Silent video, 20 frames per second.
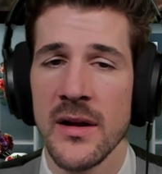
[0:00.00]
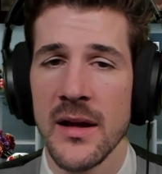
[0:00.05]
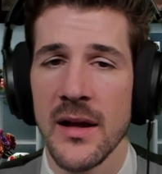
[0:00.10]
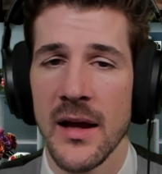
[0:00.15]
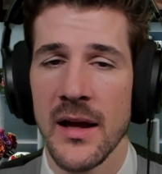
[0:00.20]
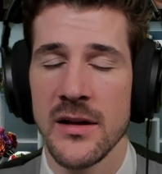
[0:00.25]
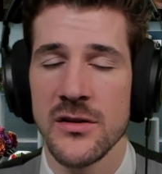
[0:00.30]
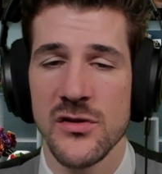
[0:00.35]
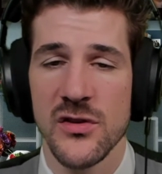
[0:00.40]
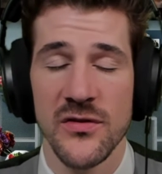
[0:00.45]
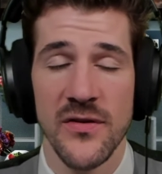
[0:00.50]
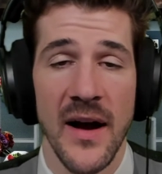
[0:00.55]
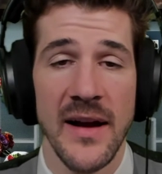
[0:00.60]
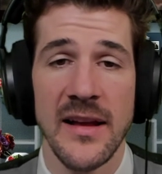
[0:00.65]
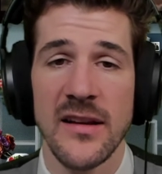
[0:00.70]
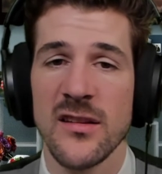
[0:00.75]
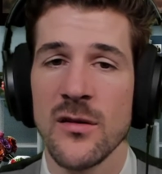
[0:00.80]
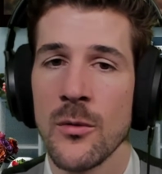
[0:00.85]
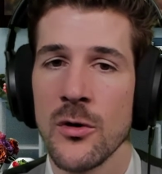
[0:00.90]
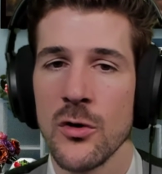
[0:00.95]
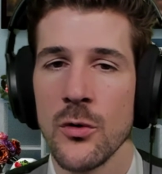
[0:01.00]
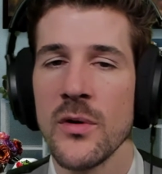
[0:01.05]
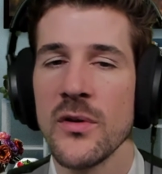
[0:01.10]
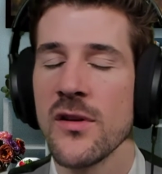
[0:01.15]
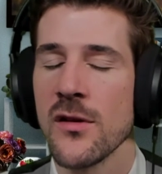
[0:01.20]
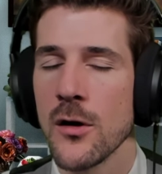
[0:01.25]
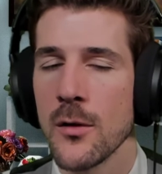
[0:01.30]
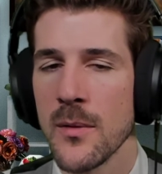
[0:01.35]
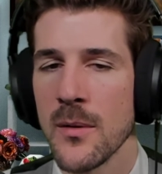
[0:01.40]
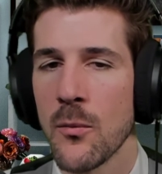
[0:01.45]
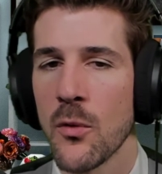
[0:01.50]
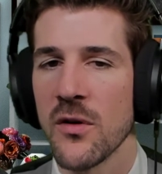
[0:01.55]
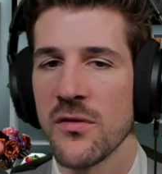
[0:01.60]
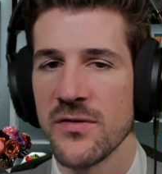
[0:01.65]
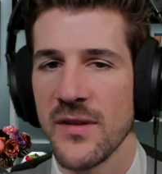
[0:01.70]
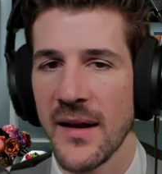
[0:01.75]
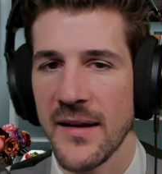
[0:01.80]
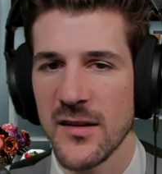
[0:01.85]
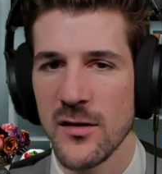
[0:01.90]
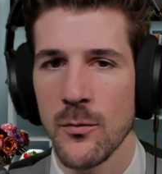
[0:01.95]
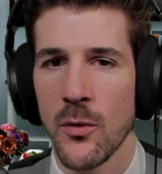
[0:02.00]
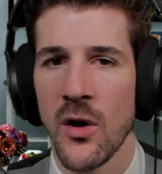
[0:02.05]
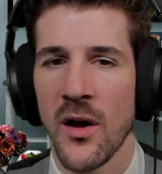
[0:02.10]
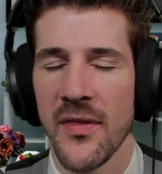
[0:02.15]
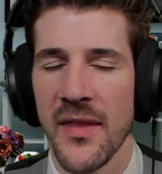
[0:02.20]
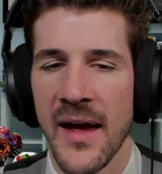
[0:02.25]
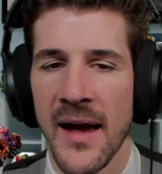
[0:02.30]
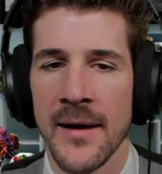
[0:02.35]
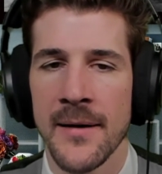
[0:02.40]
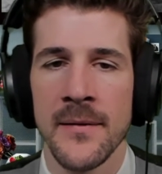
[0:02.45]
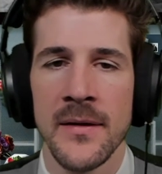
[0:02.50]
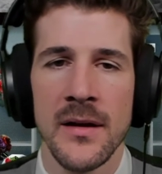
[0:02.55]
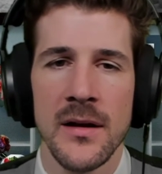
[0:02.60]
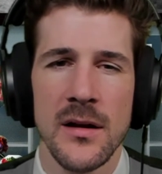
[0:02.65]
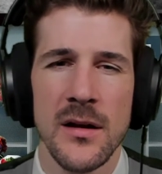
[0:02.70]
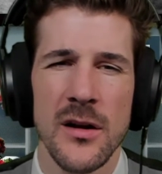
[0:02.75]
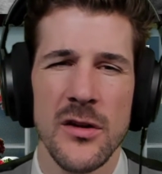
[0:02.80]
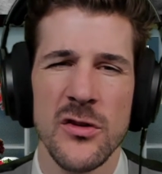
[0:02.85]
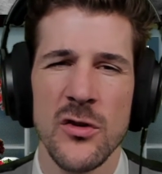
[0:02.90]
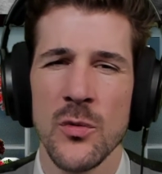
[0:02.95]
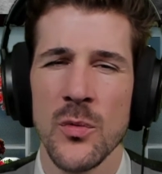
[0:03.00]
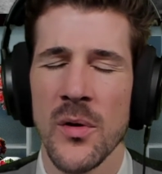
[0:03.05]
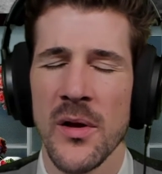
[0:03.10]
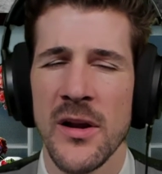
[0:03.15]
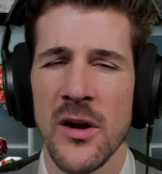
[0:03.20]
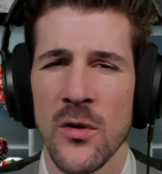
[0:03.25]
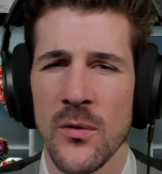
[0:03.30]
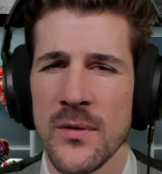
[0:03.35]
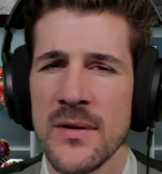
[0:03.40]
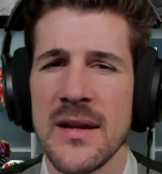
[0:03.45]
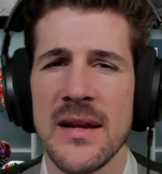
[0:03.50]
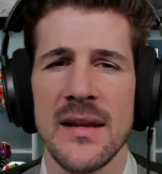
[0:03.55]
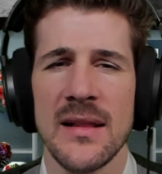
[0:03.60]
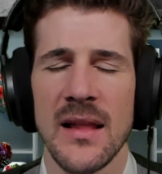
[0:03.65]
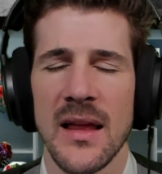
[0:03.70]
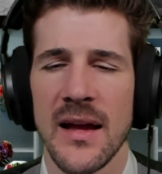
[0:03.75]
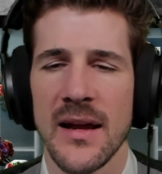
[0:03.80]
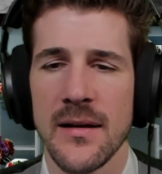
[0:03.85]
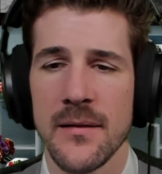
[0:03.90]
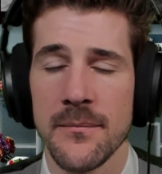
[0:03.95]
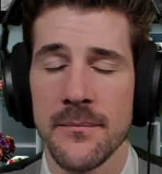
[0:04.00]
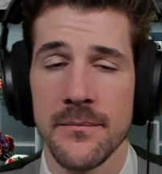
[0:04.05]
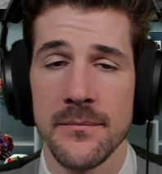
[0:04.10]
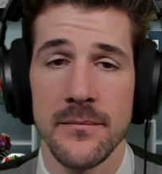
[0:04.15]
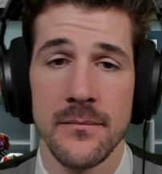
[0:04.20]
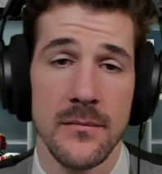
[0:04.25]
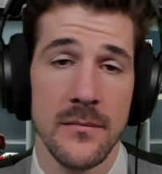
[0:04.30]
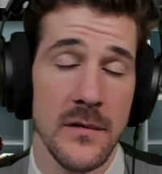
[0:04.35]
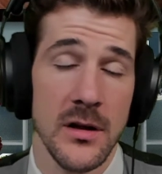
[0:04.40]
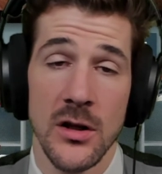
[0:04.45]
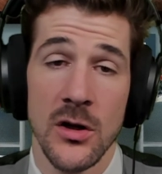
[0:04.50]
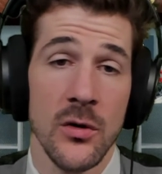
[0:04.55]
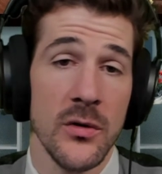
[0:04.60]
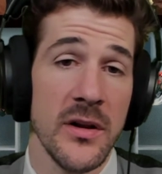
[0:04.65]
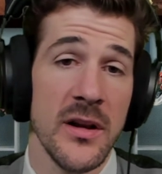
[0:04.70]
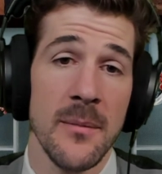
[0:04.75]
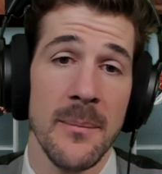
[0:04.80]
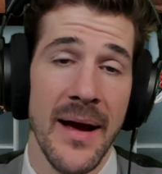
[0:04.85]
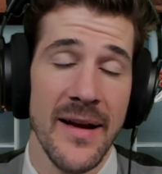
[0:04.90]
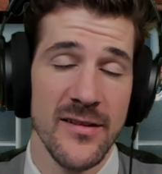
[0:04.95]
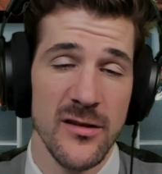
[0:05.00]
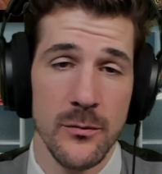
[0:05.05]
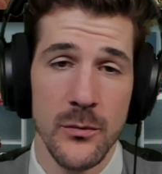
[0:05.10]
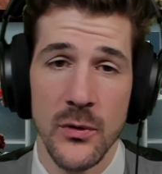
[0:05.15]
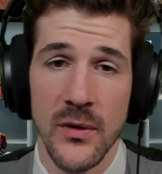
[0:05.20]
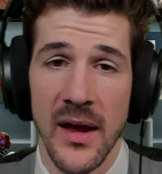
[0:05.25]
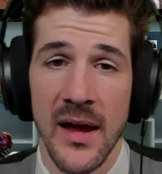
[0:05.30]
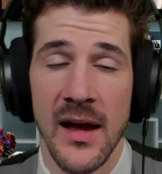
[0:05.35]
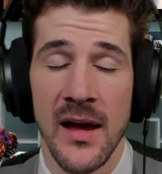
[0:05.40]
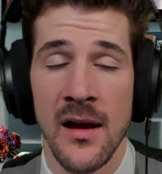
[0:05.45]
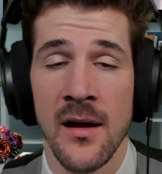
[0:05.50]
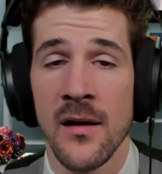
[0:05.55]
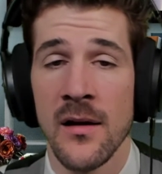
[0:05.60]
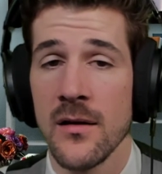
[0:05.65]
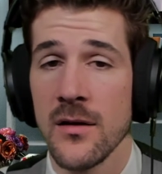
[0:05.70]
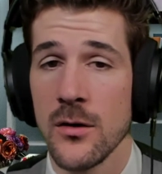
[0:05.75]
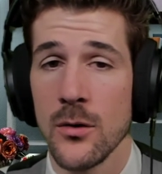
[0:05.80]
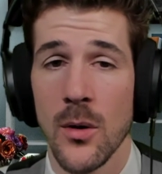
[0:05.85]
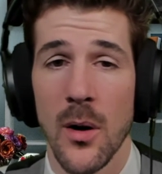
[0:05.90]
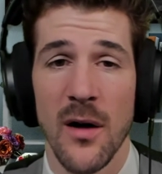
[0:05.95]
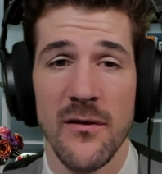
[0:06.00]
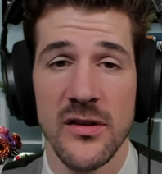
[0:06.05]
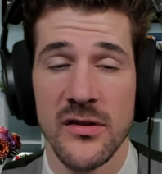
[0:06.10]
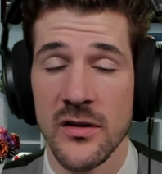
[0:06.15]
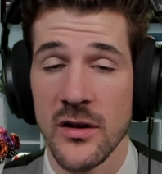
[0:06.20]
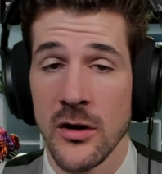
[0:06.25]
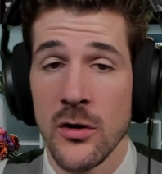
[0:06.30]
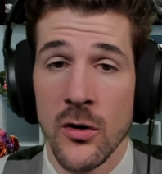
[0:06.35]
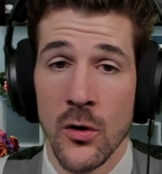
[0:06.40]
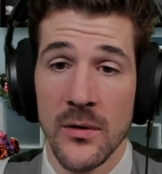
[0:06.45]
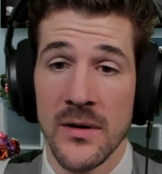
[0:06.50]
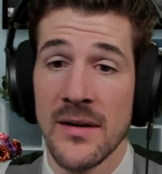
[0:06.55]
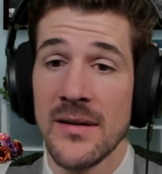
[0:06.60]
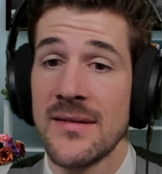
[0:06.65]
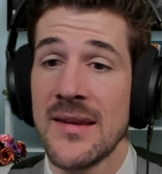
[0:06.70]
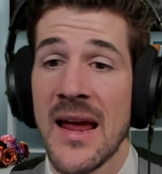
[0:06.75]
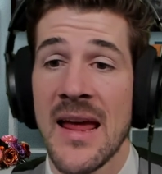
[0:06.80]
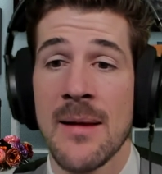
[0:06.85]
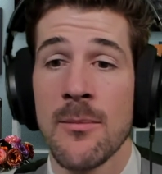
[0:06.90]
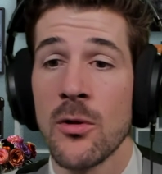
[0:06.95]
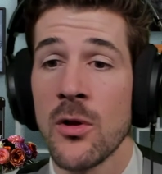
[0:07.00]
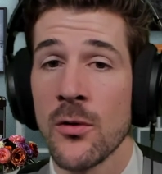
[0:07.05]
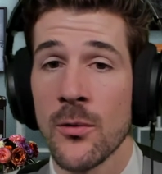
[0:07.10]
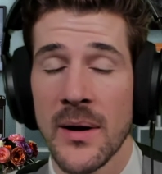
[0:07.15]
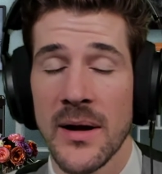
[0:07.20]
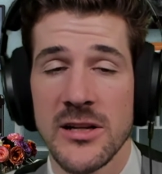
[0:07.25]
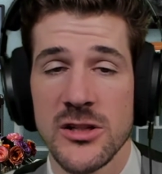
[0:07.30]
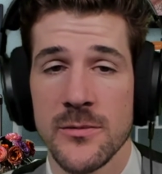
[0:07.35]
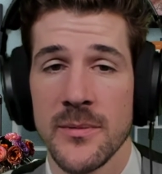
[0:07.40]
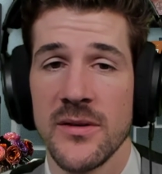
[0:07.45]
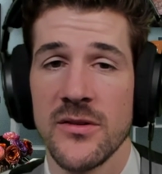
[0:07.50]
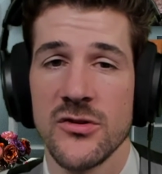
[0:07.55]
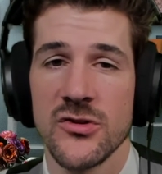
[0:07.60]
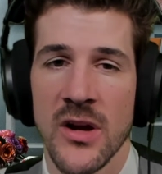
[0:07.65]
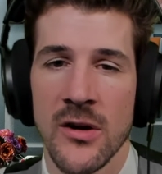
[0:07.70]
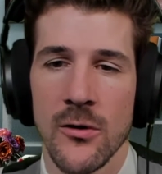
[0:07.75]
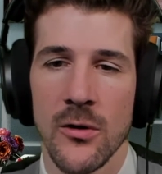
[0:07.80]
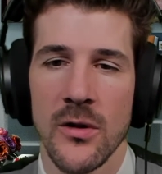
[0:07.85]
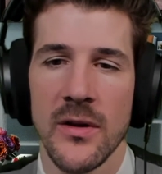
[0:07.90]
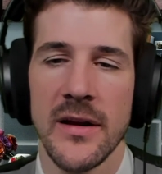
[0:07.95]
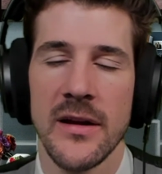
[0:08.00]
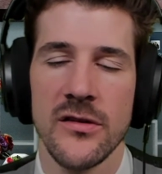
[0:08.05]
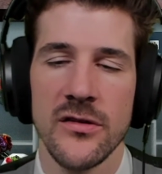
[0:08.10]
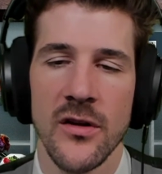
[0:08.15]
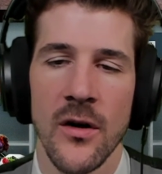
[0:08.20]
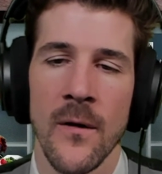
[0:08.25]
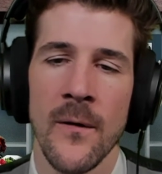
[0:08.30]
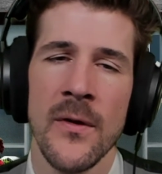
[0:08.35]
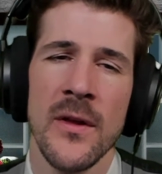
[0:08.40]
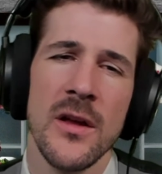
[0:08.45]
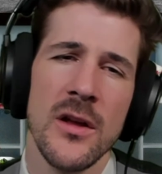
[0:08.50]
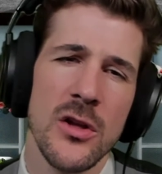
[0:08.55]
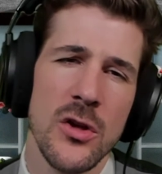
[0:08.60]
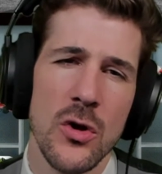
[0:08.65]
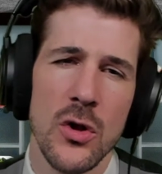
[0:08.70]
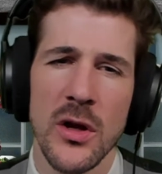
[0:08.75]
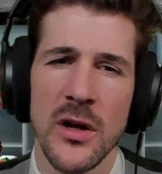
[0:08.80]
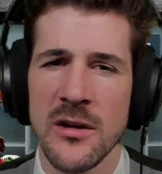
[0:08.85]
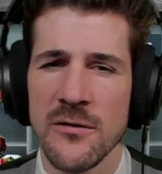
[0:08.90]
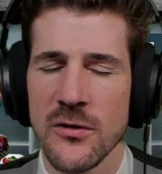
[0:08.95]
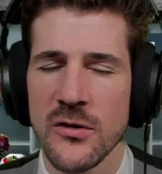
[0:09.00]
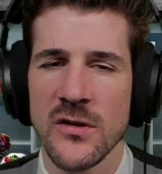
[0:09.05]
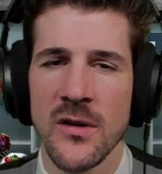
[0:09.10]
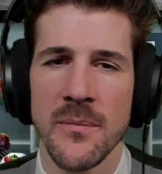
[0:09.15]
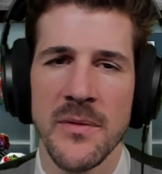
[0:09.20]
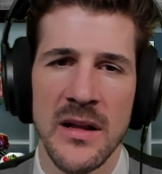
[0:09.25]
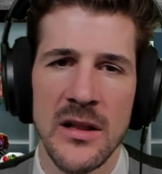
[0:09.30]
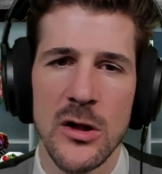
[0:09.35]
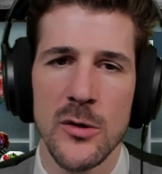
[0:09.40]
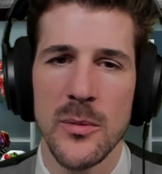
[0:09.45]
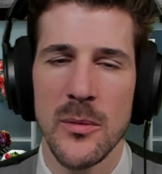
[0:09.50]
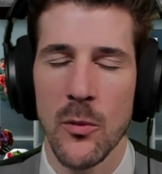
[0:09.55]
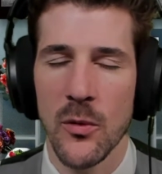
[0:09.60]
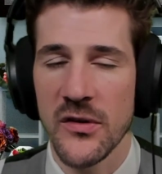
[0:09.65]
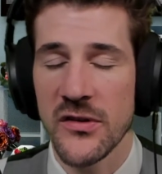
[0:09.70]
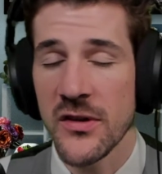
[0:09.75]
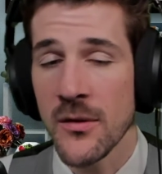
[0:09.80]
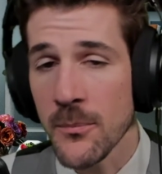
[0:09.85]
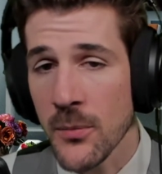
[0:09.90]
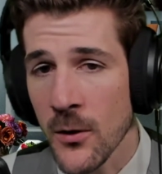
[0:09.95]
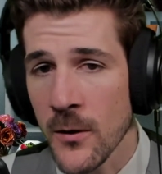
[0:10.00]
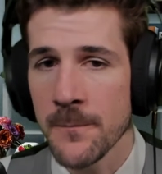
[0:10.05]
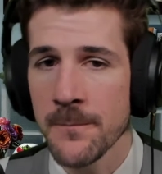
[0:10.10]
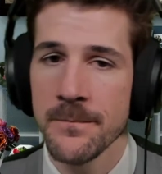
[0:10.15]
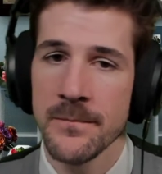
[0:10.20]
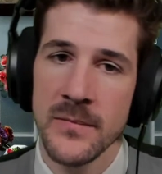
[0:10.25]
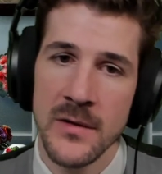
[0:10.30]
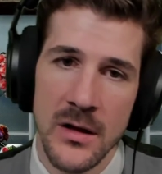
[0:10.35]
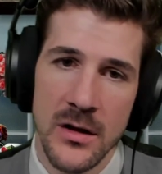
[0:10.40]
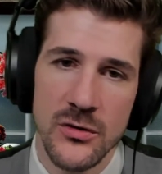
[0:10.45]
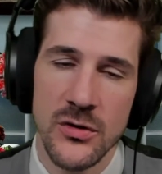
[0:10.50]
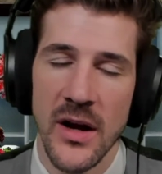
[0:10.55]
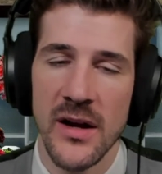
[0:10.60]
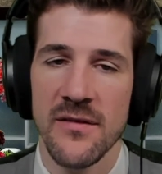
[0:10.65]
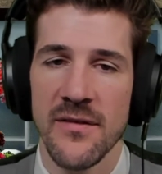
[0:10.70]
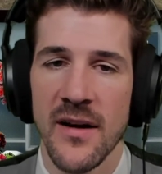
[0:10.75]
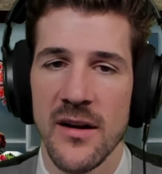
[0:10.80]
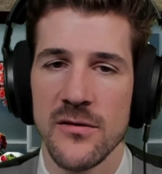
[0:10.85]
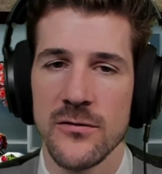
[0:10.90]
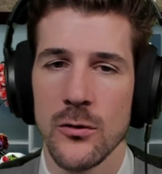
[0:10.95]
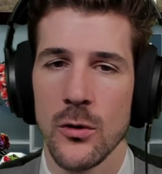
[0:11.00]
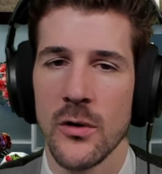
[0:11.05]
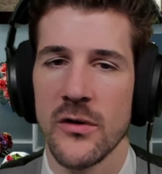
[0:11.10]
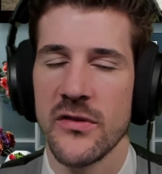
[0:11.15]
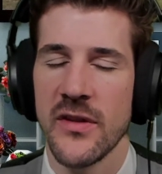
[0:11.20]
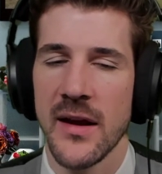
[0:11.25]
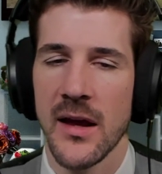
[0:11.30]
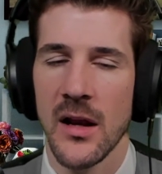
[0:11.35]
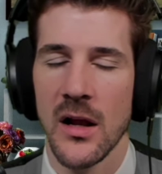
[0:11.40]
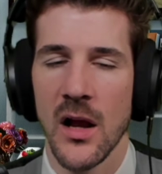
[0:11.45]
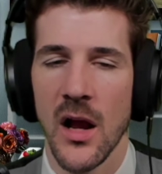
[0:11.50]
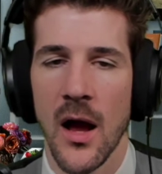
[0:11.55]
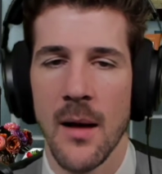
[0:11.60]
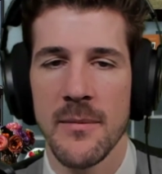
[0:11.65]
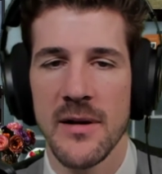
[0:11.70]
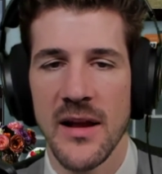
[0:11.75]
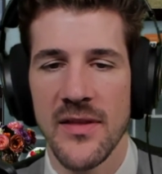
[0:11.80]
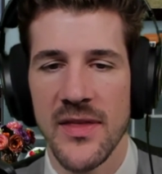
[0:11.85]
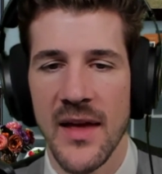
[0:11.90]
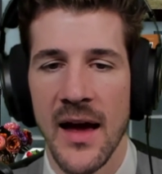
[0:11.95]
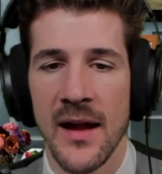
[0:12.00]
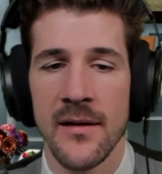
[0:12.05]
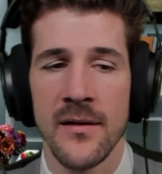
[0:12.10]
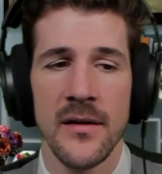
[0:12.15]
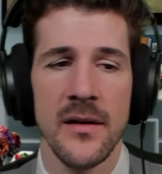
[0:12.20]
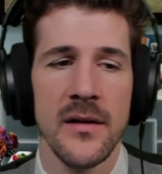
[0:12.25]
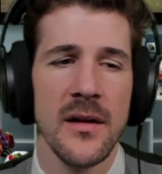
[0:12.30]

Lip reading: and just finding someone who is a little bit more flexible on that, because you really don't need you don't need a massive bouquet. You don't need table arrangements generally. So you're looking for something a little bit more simple. Try to find a florist that can accommodate that.